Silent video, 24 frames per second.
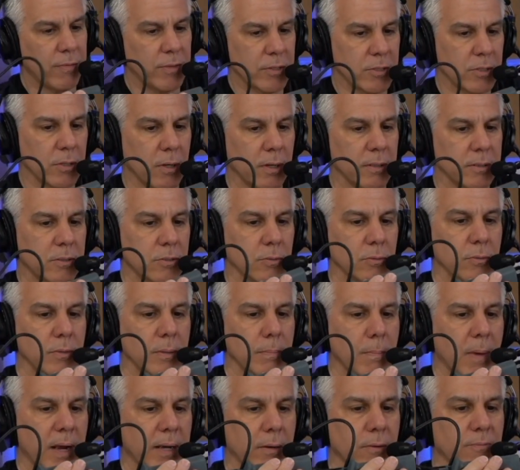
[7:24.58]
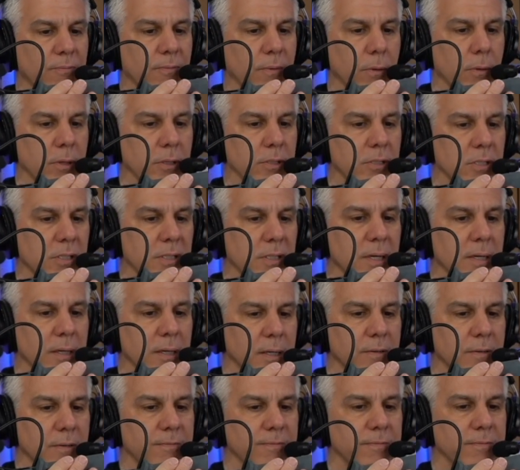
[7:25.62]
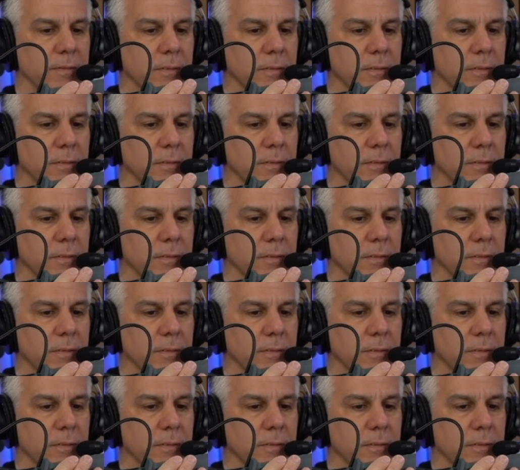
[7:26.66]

onto the microphone itself.